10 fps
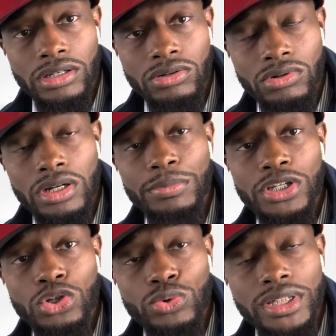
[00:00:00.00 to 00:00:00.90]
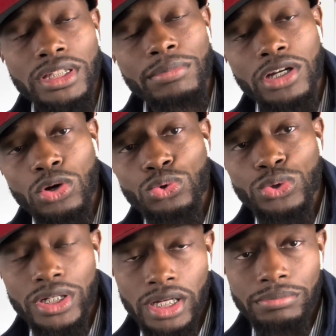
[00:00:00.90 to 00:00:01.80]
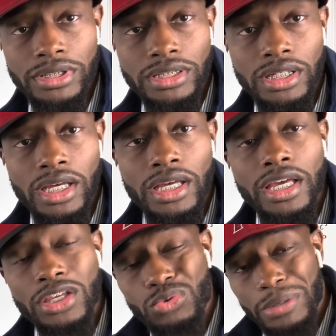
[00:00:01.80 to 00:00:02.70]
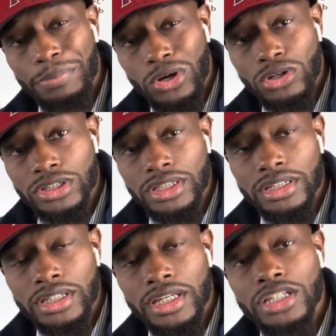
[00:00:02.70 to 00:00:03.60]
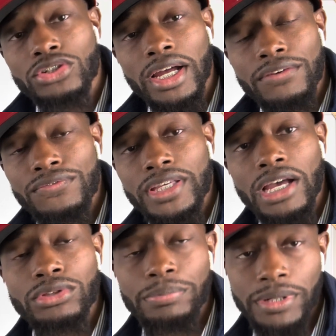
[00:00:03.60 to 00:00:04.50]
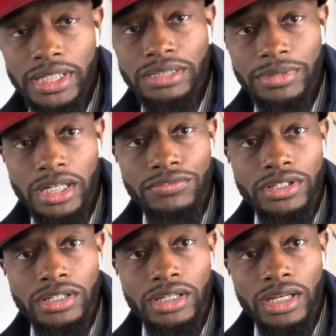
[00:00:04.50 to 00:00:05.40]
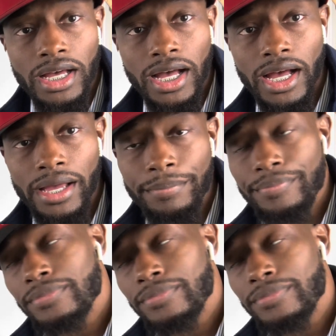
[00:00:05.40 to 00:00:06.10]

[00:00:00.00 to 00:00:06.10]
What I'm gonna do is I'm gonna go through the numbers and you can pause it and try and figure out the placement of it, all right?